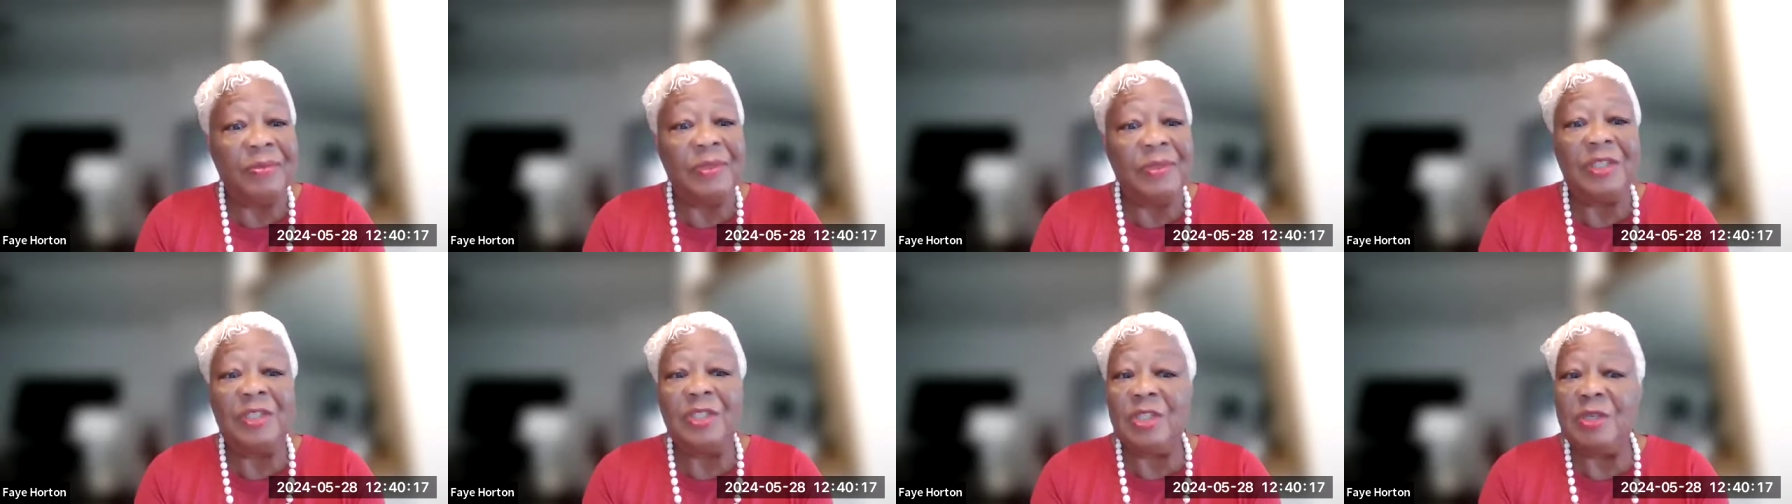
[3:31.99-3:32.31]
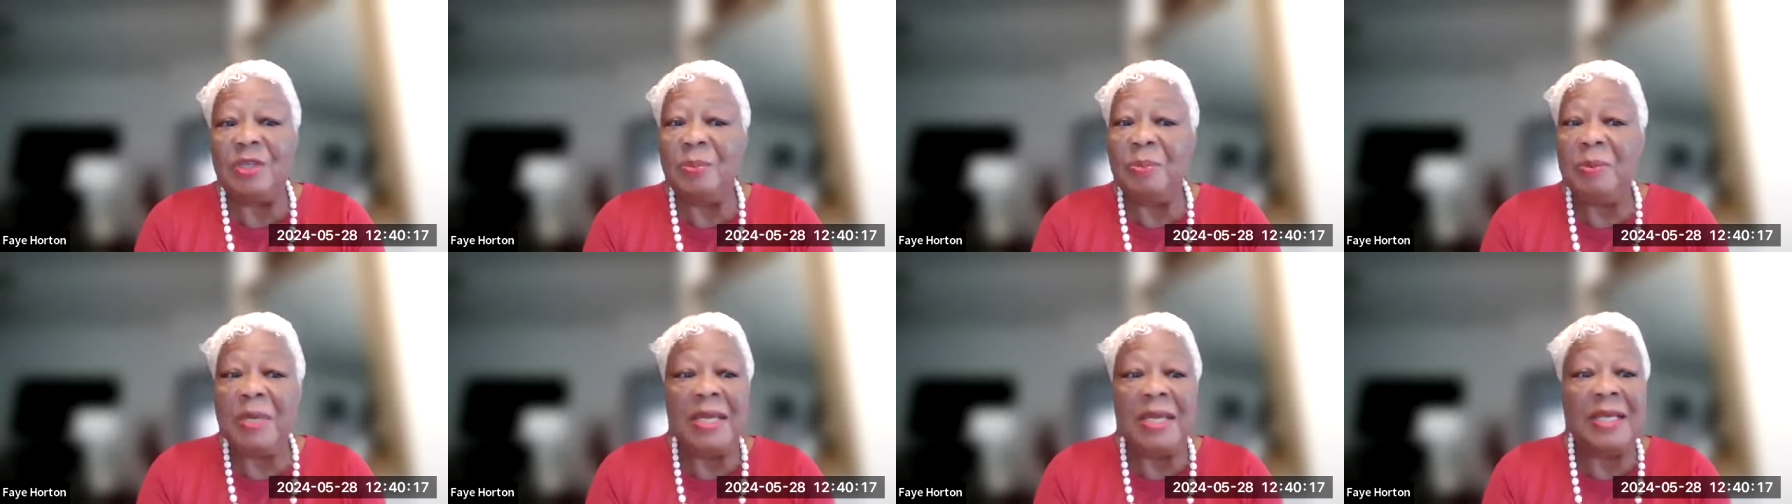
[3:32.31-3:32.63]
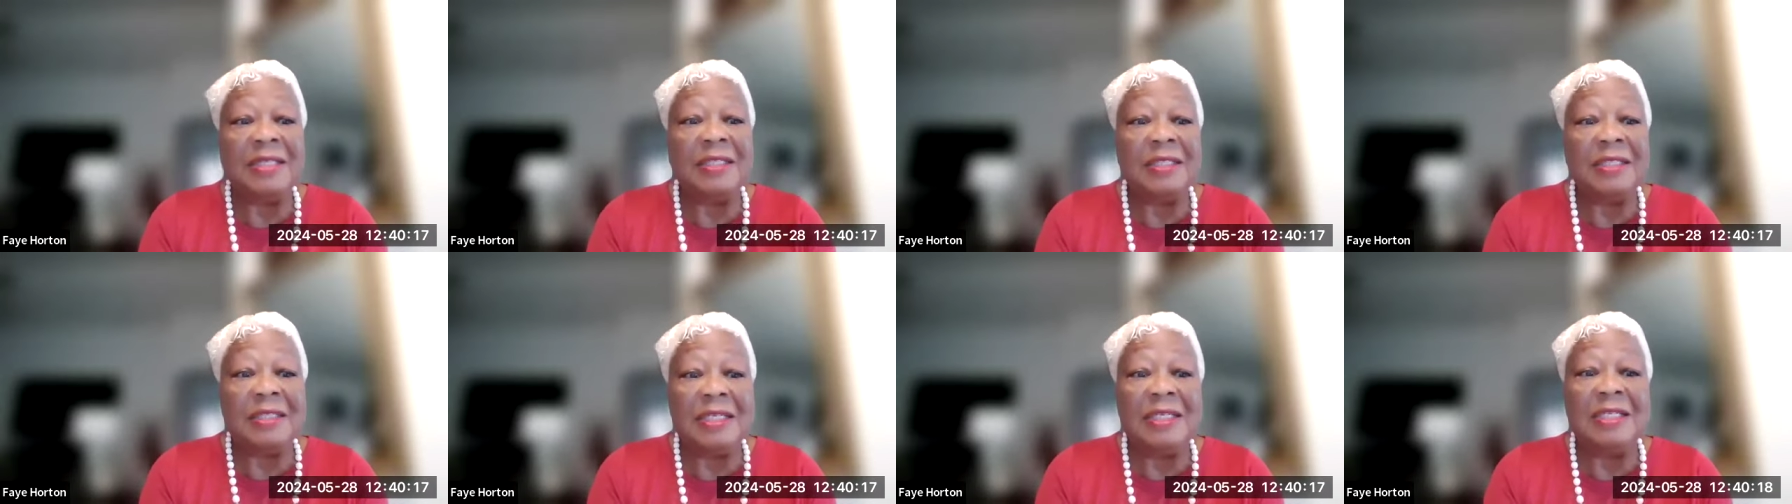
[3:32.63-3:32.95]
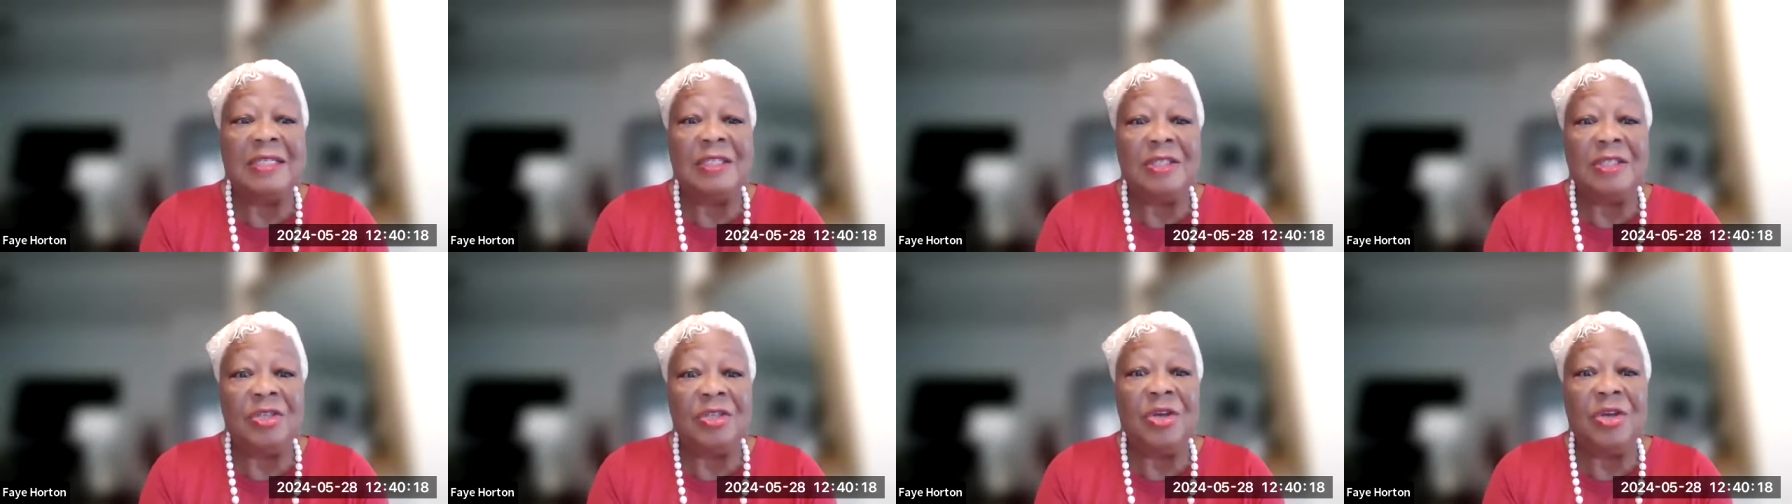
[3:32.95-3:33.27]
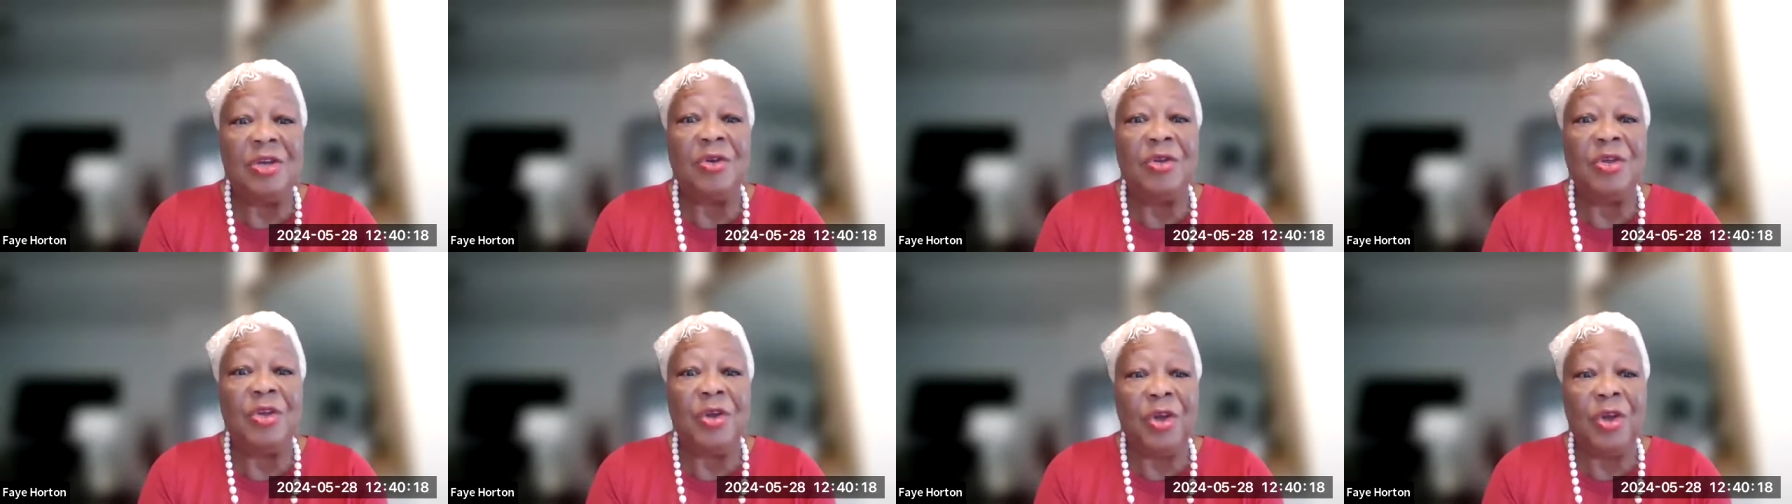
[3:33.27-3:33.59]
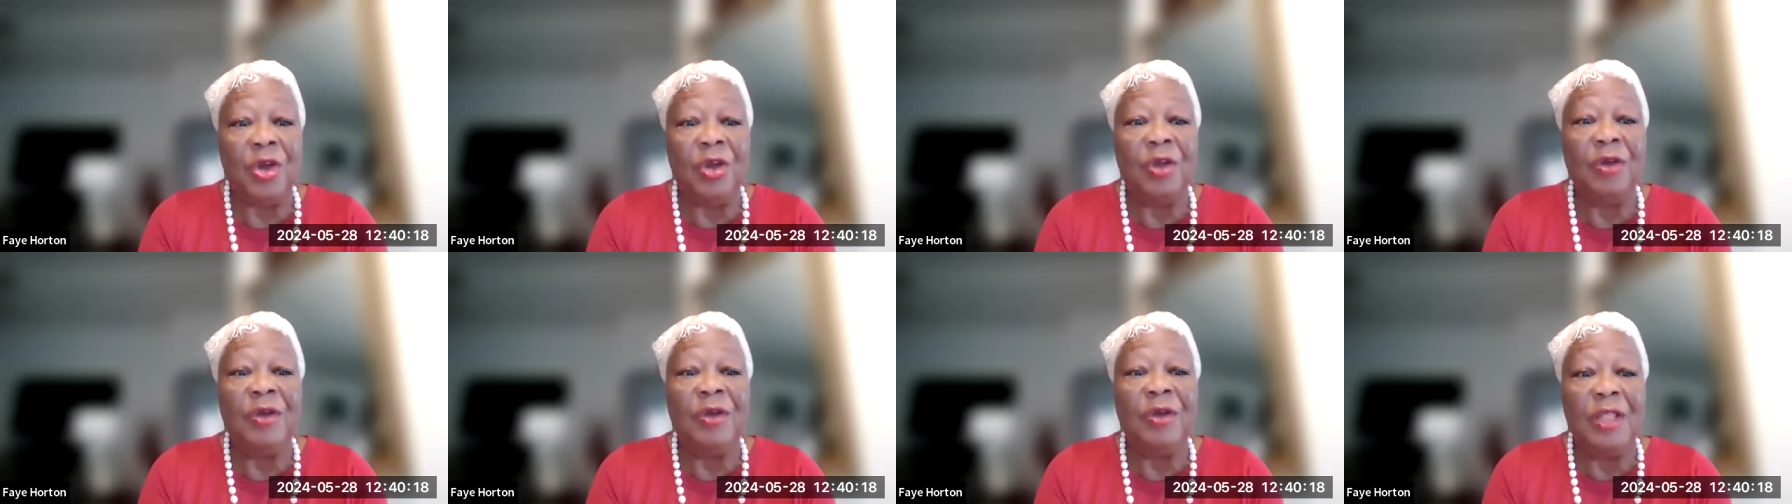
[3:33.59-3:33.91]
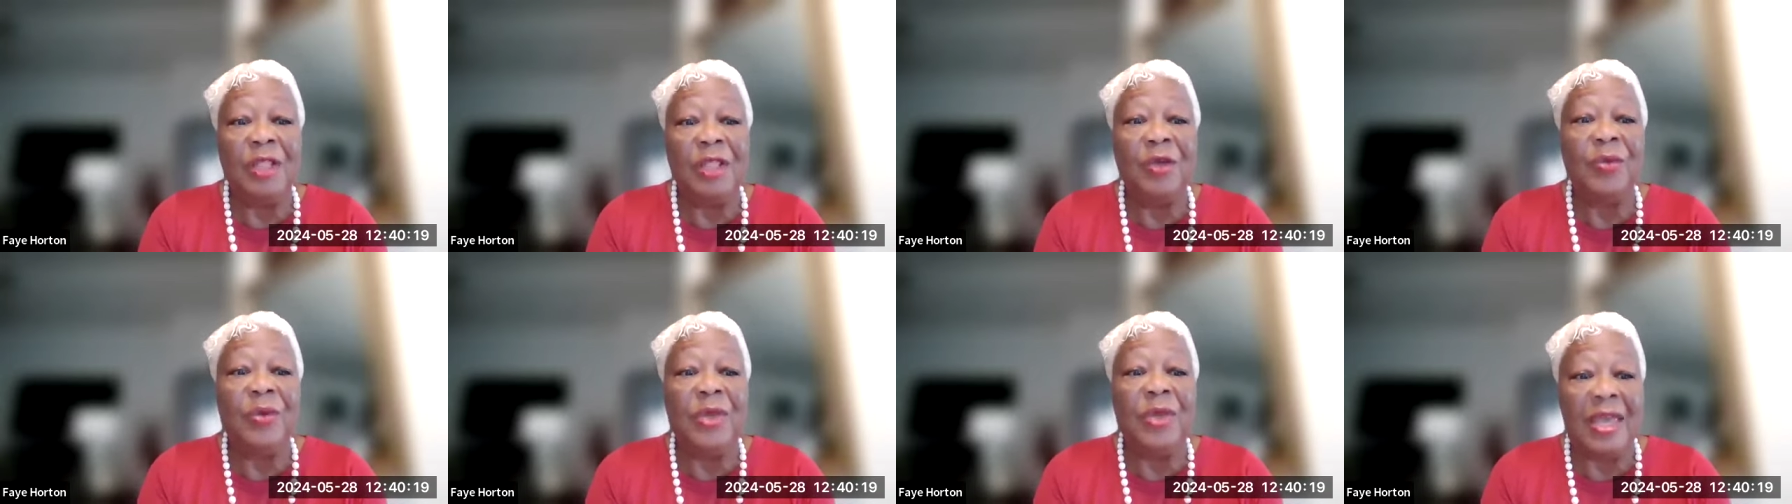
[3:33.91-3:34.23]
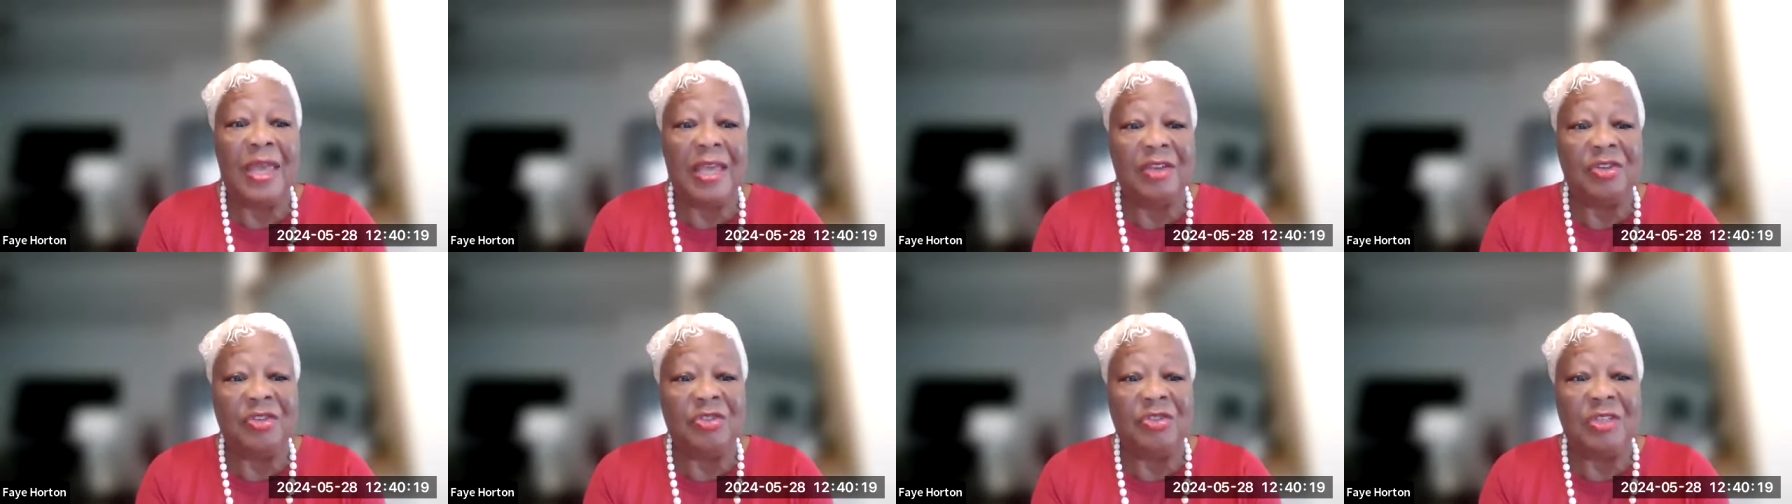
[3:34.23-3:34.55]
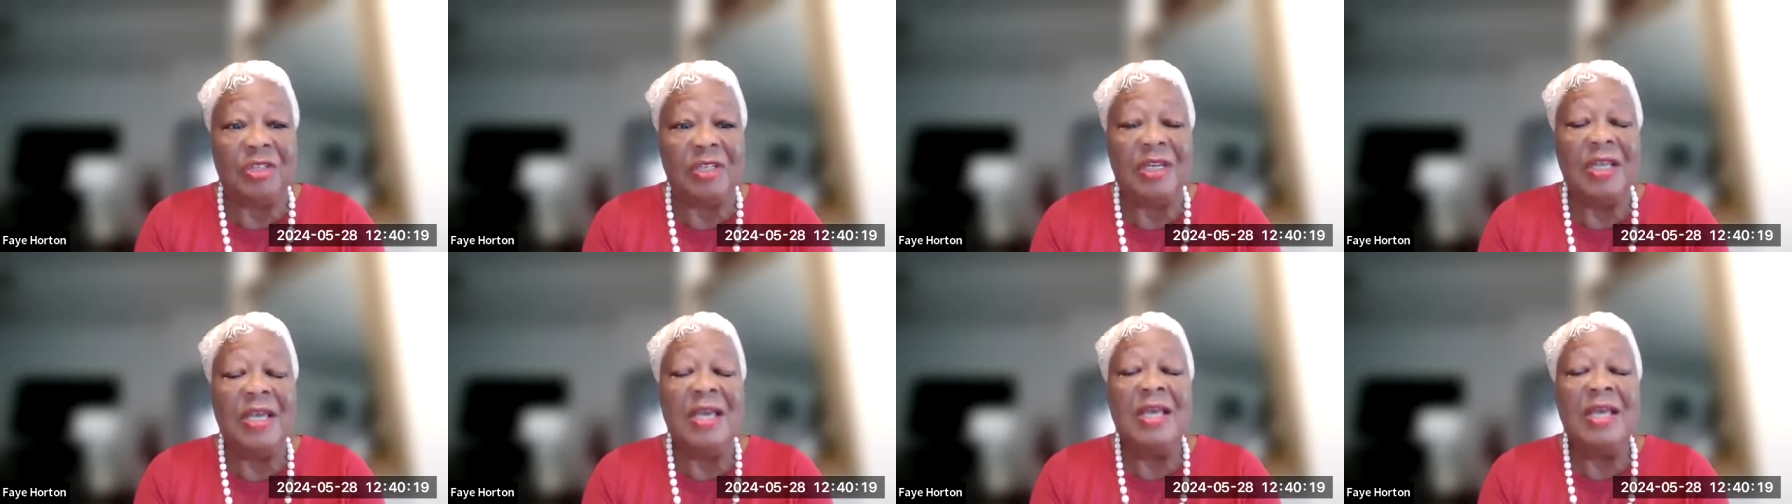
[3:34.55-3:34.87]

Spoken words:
The GPS needs to know your current location.